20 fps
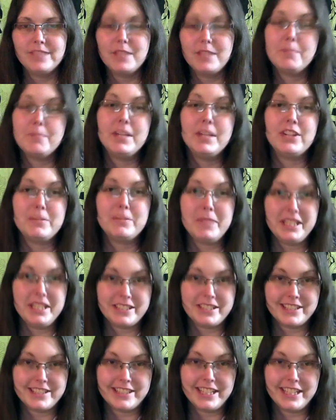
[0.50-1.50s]
Merry meet,
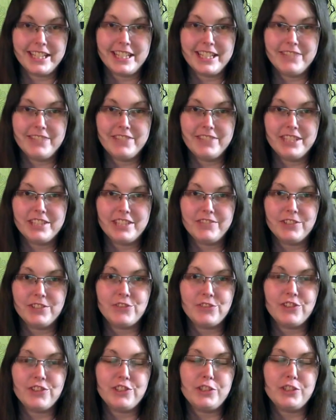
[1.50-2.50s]
this is Lady Nephtes of
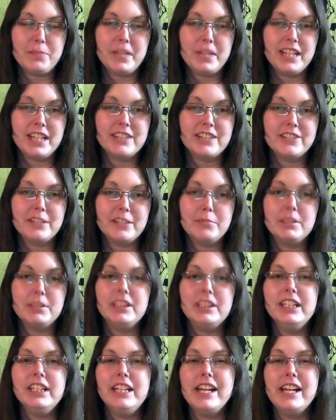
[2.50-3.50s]
Universal Pagan
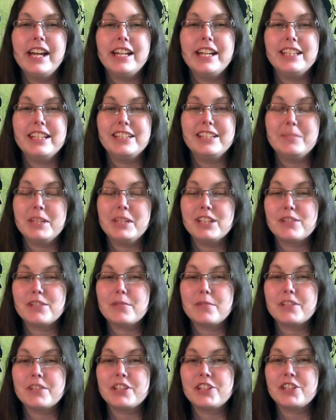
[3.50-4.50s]
Temple, and I'm here
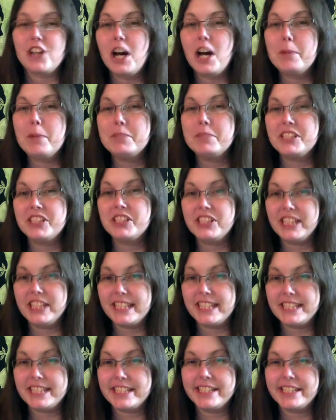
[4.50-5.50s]
with the top
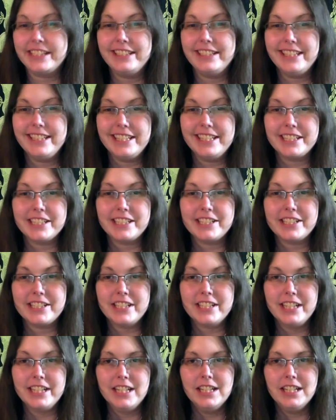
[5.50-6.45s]
6 list